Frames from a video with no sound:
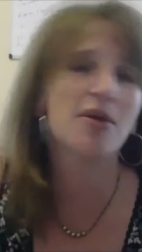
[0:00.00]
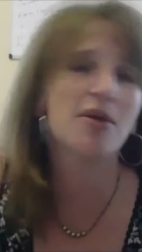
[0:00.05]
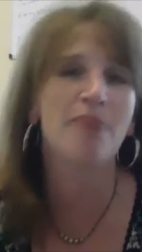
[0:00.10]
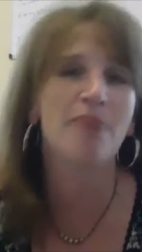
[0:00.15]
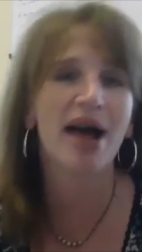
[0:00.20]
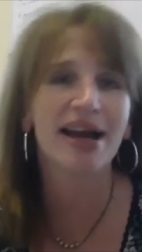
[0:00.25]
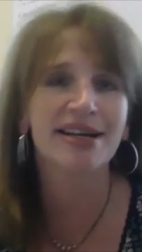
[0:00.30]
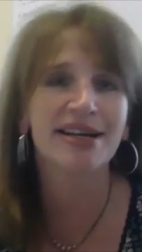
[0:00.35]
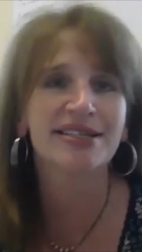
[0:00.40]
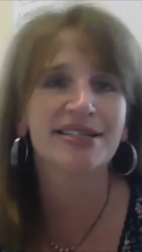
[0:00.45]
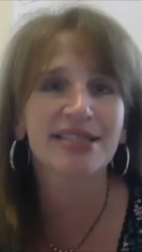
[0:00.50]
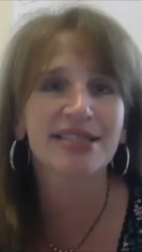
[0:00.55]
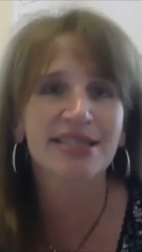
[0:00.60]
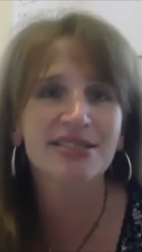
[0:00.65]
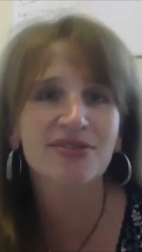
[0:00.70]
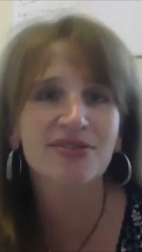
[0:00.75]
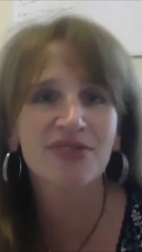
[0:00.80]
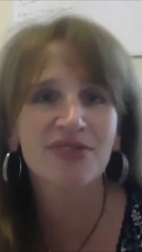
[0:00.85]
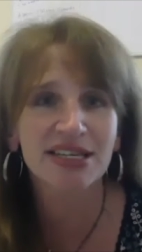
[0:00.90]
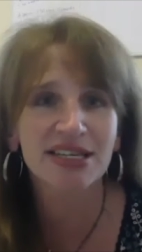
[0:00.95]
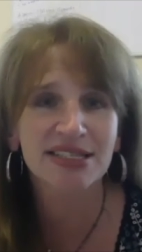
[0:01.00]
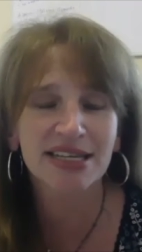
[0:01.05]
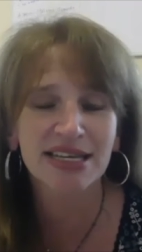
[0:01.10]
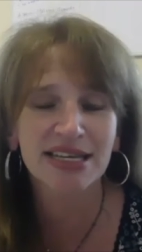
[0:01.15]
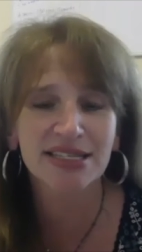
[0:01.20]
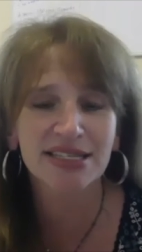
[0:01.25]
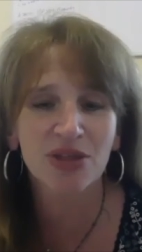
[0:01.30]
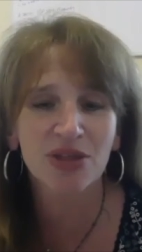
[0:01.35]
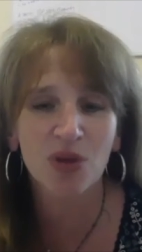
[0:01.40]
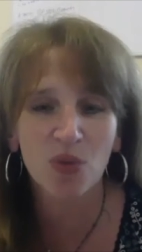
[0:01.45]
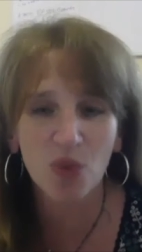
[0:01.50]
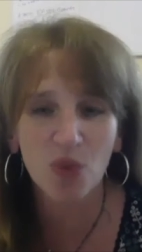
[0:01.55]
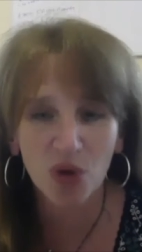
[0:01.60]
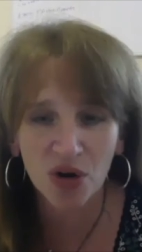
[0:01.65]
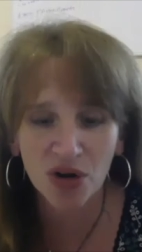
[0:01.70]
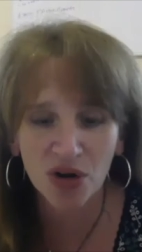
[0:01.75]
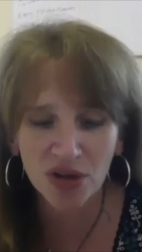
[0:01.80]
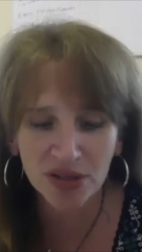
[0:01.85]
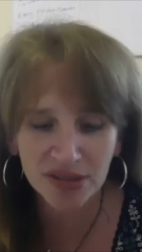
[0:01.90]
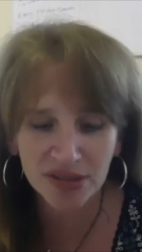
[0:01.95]
Midas list VCs in the
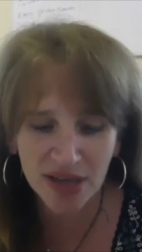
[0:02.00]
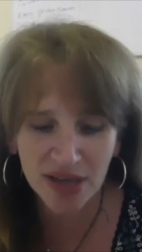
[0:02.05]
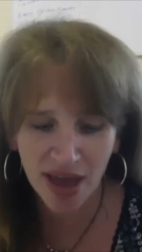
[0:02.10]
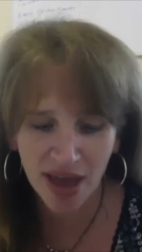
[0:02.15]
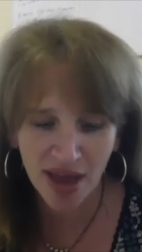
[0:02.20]
world.